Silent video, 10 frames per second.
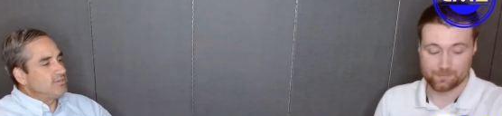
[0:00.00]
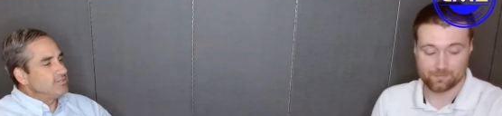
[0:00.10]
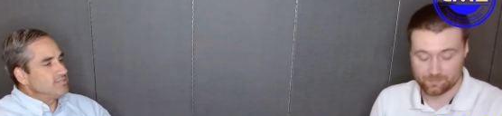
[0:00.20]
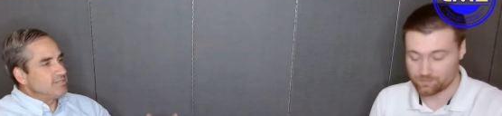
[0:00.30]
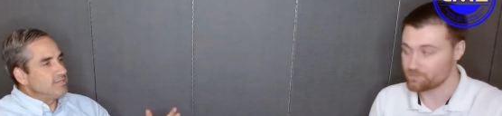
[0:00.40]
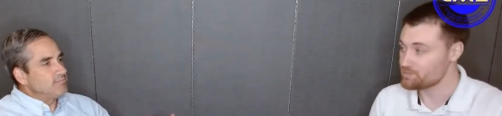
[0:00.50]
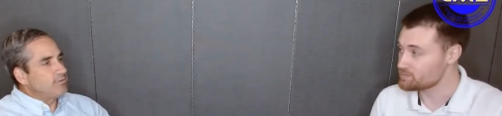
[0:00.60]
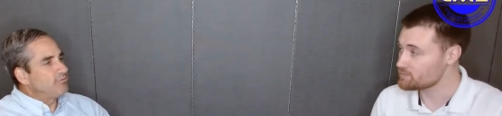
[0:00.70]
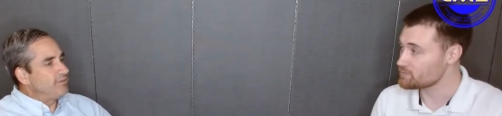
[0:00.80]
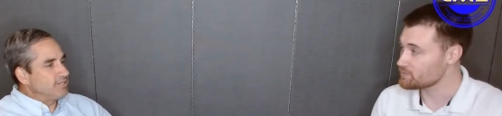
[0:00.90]
Speaker 1: is
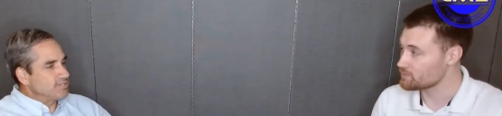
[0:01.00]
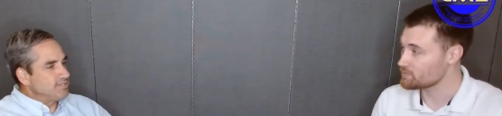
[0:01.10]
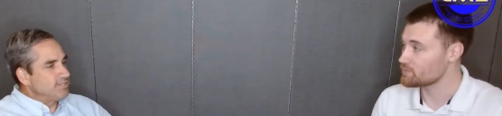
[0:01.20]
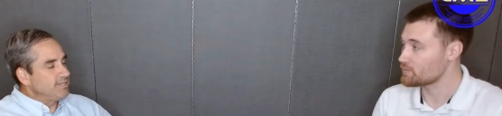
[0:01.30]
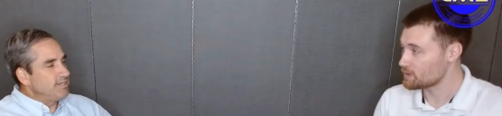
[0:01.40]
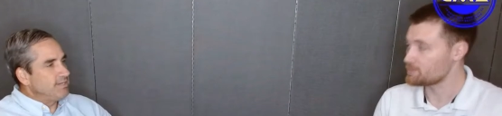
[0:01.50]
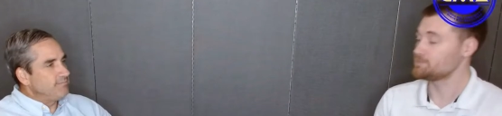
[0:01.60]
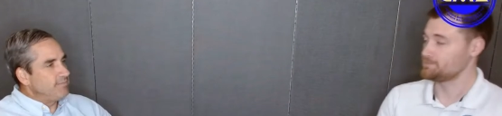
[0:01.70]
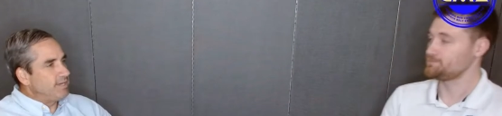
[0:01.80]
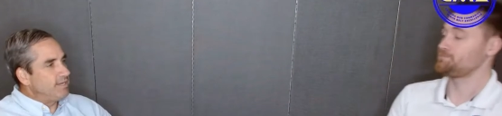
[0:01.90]
professionally.
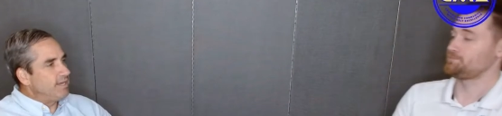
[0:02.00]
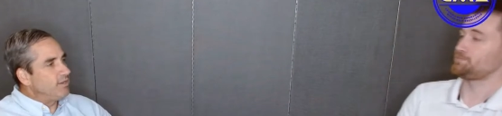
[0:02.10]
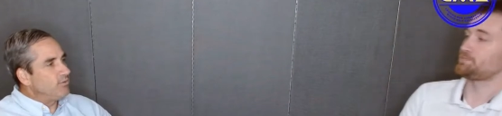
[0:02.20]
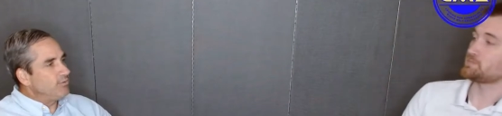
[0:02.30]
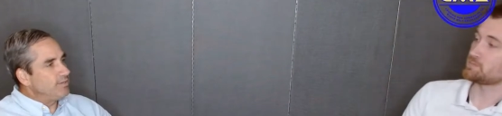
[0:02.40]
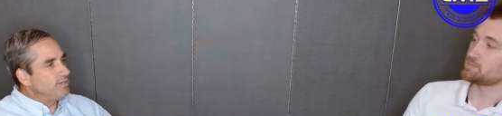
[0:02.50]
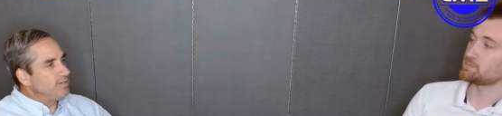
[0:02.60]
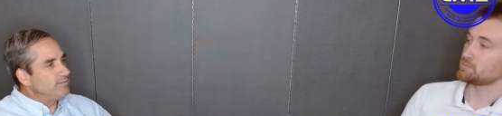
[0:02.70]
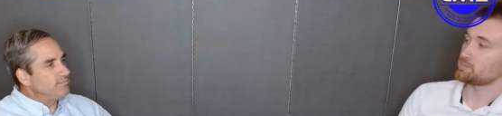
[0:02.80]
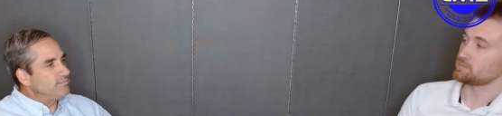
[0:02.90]
I now
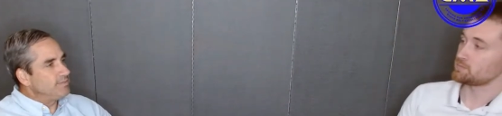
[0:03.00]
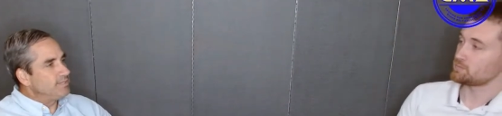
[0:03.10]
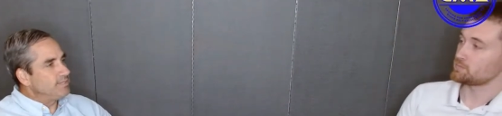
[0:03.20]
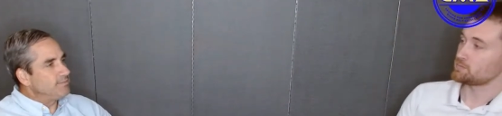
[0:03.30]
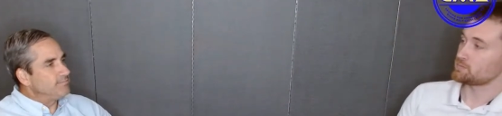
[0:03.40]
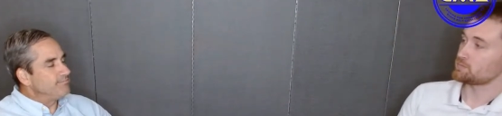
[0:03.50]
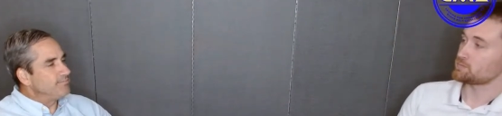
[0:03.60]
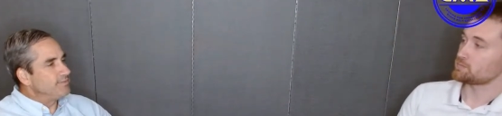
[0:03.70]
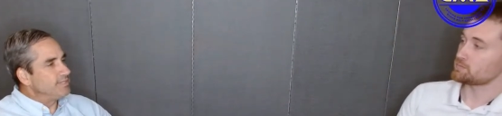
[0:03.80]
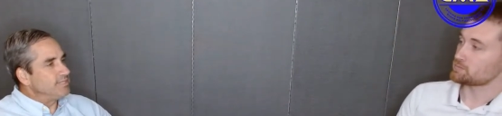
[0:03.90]
am
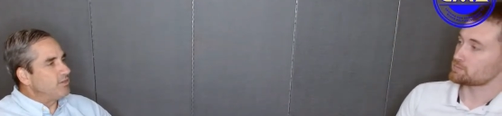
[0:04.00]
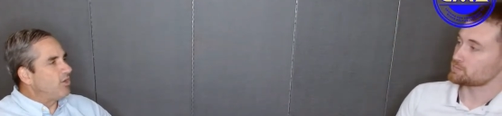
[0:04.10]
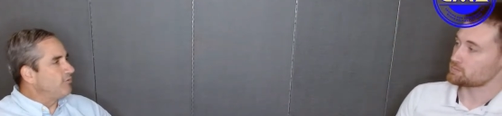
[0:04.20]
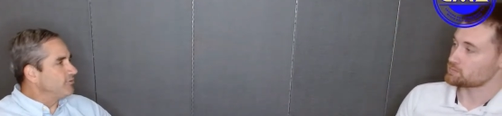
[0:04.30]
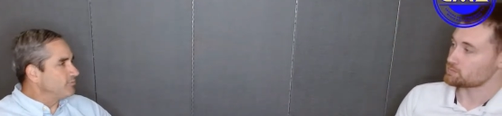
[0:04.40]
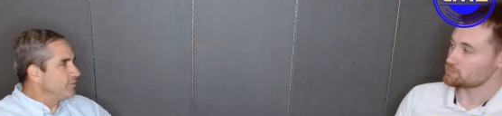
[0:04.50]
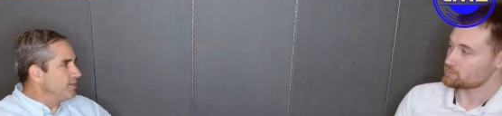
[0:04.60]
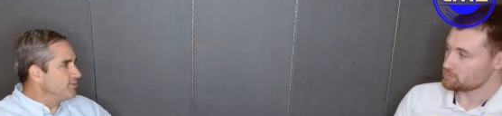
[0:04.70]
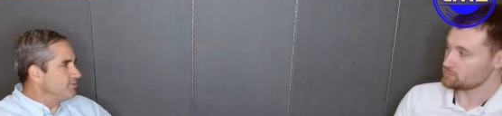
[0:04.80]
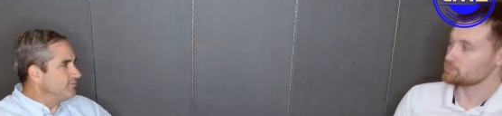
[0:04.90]
the office
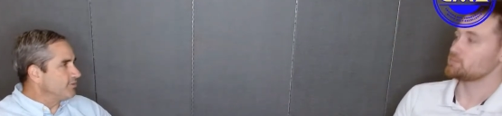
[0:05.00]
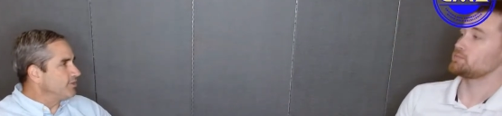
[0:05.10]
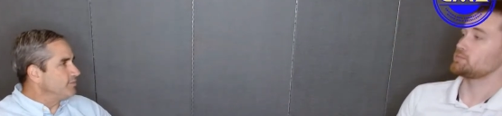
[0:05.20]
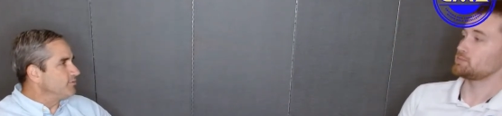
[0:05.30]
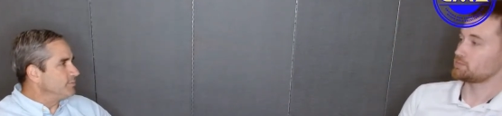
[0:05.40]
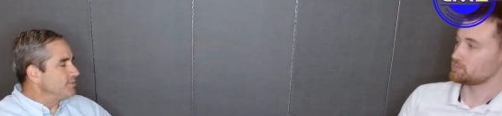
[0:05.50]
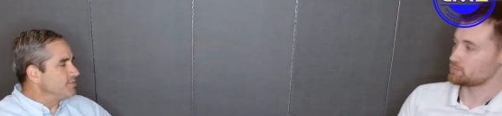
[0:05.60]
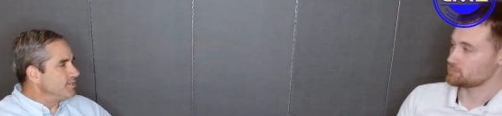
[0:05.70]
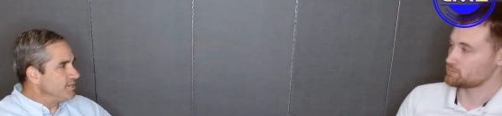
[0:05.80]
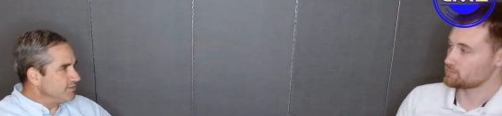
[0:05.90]
manager for Columbus
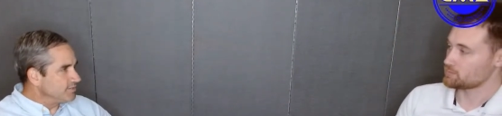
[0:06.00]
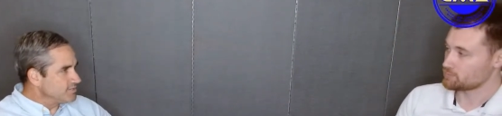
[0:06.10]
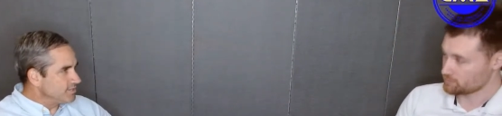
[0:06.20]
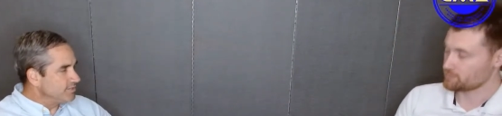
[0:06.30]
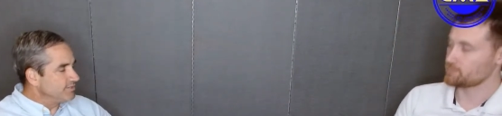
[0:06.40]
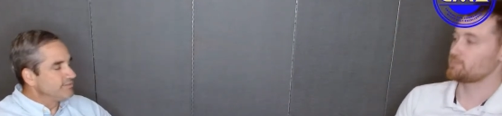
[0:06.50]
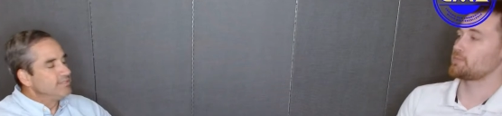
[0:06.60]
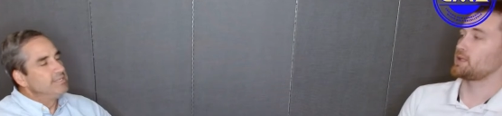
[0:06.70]
Speech and Hearing Center.